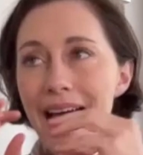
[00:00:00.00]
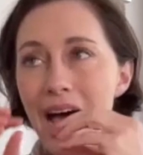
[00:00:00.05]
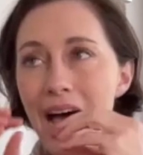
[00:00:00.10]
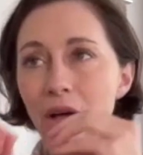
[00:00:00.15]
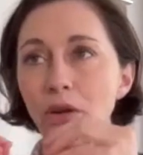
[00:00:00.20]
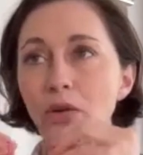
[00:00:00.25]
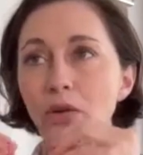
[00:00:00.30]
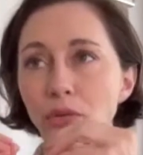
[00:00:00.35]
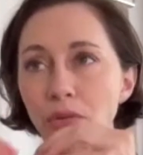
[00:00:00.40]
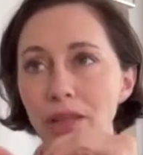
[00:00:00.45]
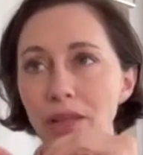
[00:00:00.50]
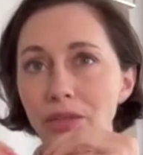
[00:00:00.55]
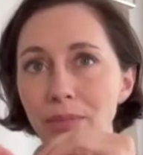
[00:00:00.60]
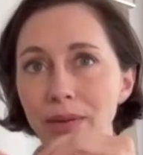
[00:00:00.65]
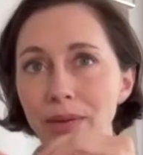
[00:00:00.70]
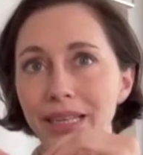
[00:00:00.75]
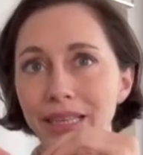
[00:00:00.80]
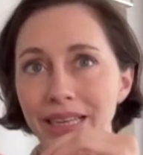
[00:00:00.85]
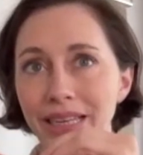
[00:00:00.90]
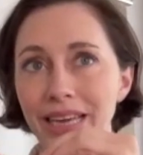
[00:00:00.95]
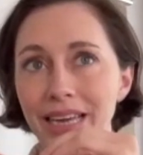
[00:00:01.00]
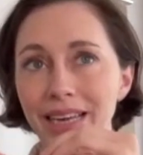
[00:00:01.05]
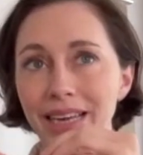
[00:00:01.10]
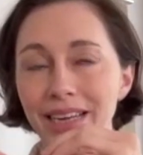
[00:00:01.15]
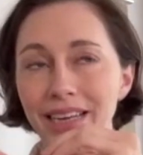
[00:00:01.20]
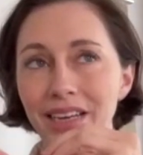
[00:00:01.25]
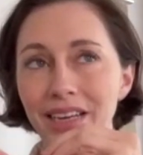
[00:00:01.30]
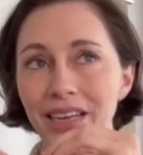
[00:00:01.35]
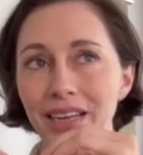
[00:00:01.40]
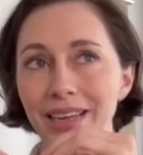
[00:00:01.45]
algorithmically,
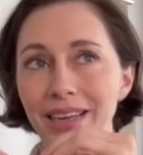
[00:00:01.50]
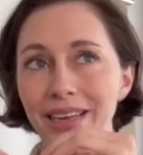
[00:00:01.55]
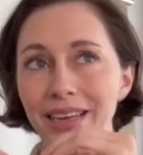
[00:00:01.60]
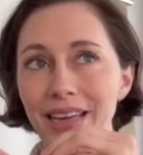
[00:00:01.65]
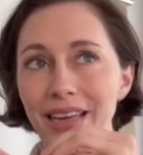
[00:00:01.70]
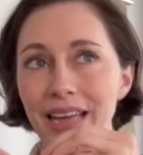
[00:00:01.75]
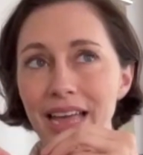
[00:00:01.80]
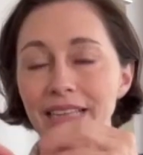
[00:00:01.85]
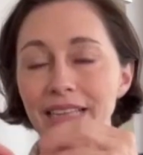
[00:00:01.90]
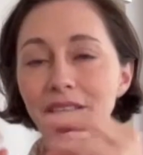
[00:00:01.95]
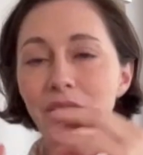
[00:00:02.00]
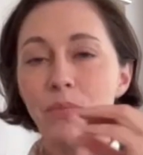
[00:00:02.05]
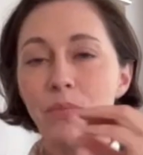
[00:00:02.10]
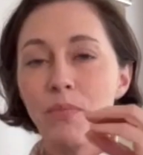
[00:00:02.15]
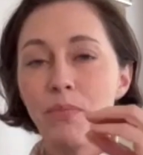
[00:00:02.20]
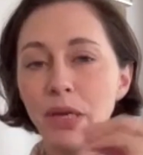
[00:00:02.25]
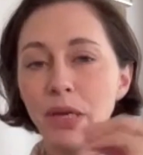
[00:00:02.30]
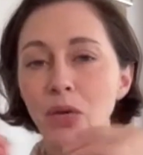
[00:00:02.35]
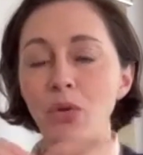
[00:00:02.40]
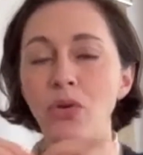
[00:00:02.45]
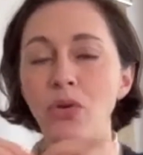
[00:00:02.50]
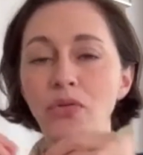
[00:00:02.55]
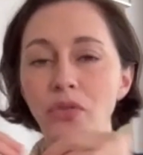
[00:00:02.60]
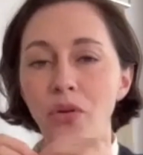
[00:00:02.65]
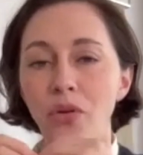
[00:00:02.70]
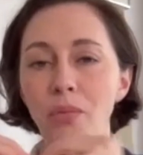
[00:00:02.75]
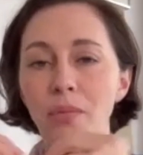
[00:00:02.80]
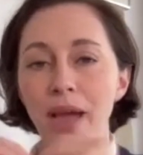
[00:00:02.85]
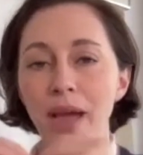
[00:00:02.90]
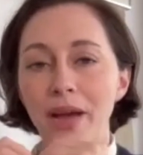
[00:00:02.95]
it's a
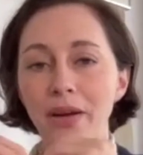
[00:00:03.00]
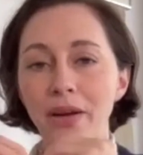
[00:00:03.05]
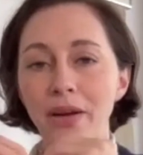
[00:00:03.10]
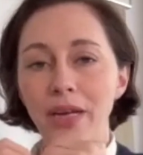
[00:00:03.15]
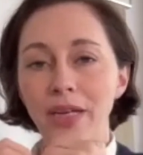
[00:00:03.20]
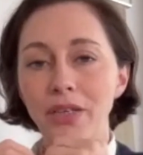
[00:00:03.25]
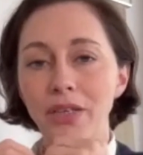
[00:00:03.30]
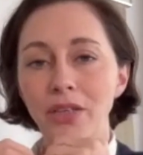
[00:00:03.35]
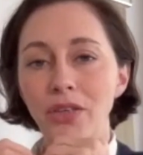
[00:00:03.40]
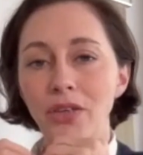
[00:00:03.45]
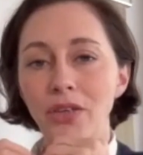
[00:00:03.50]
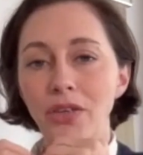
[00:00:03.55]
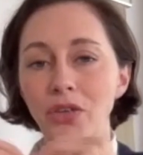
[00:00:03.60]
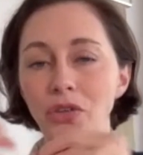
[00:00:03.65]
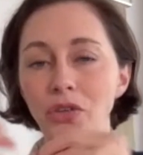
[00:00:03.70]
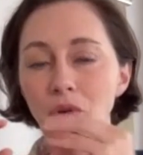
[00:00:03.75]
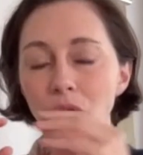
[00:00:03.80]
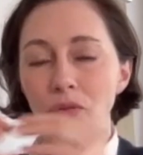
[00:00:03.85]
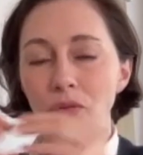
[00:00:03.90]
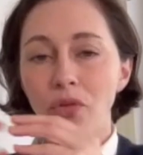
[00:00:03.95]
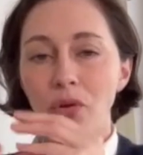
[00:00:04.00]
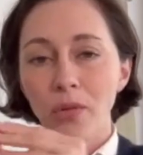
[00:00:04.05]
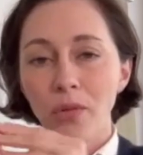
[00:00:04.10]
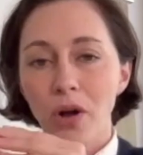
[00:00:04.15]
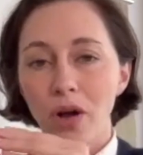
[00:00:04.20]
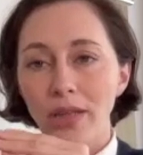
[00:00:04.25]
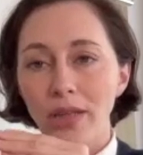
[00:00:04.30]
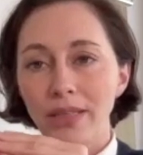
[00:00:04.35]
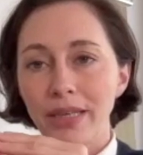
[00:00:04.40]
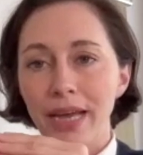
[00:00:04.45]
beautiful marriage, short form
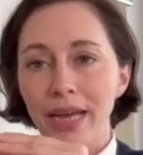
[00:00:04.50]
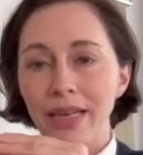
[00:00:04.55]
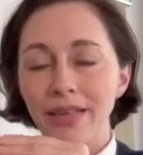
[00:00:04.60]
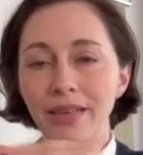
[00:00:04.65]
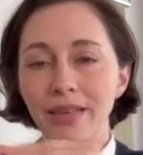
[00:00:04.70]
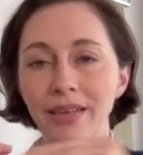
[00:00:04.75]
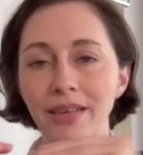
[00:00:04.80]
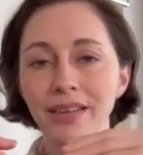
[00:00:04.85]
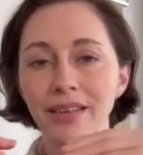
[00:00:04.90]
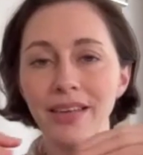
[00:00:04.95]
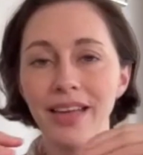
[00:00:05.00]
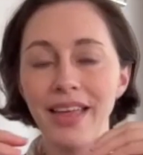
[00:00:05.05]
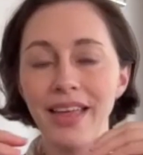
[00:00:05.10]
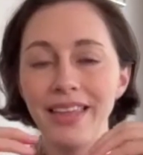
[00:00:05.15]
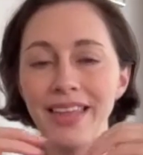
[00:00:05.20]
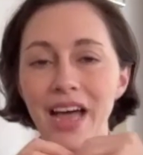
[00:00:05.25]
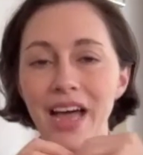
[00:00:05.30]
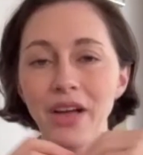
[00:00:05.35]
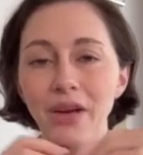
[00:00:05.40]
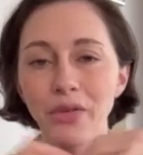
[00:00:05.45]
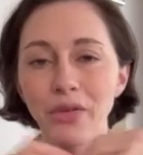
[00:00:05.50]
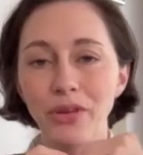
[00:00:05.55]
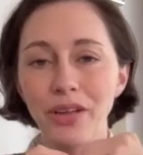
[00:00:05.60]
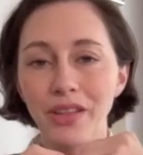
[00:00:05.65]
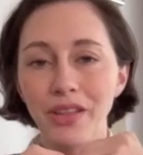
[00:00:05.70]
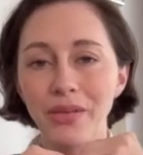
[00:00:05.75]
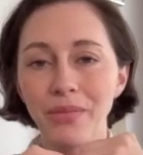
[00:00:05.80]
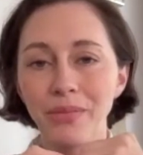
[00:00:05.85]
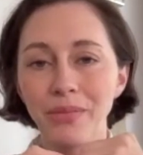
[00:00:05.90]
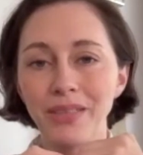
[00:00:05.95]
content and the
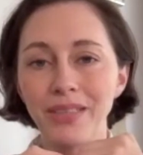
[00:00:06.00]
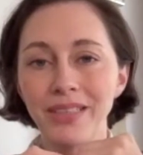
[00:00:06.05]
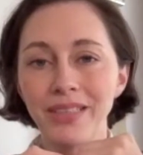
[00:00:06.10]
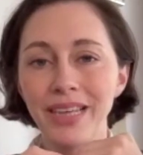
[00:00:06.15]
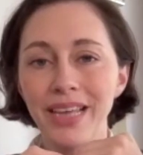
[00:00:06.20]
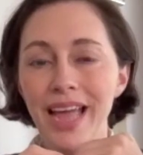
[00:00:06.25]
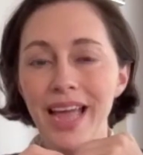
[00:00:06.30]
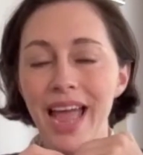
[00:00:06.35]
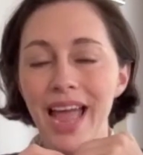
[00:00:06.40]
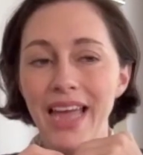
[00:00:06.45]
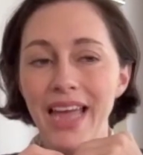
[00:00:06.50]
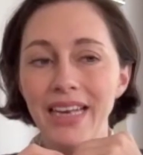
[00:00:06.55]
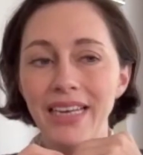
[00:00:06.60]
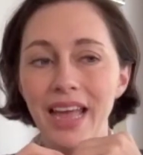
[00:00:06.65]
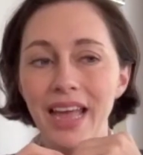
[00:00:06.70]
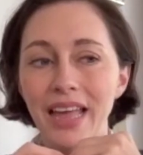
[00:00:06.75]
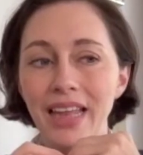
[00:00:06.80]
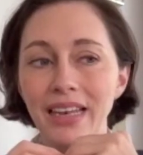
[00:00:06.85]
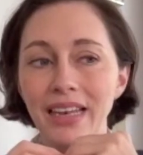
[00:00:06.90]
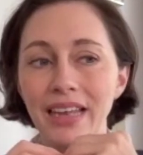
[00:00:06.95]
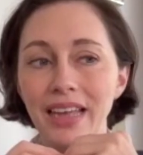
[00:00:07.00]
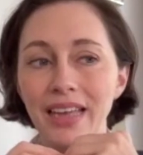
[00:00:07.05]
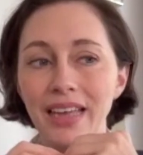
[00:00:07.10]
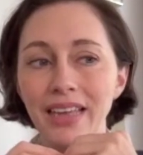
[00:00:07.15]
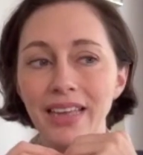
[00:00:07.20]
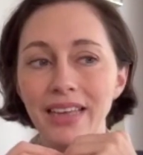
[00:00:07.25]
algorithms. And, and